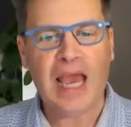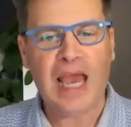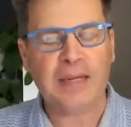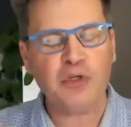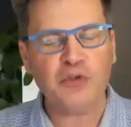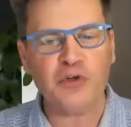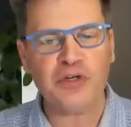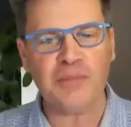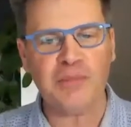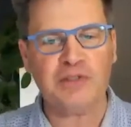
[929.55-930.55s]
And I'm not
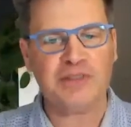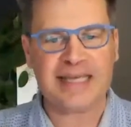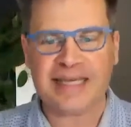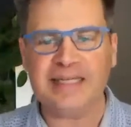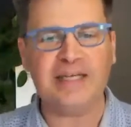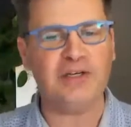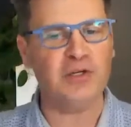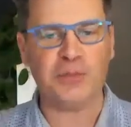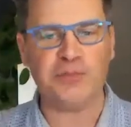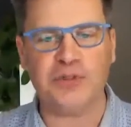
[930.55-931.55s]
talking about technical
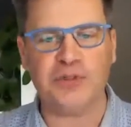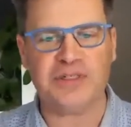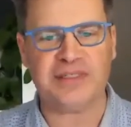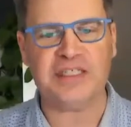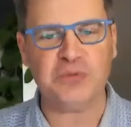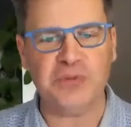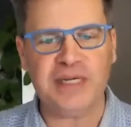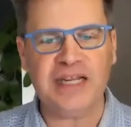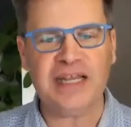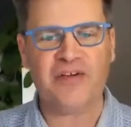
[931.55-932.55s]
or product. It's
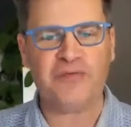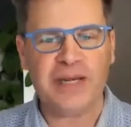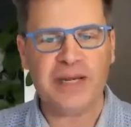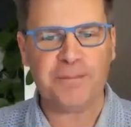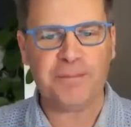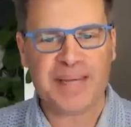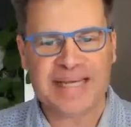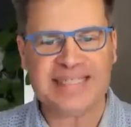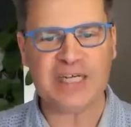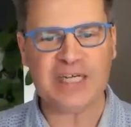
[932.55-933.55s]
really a very
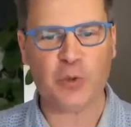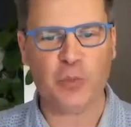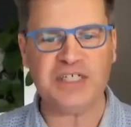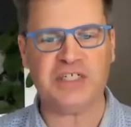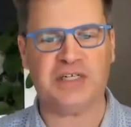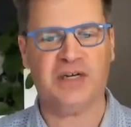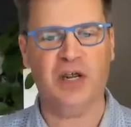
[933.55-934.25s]
basic question.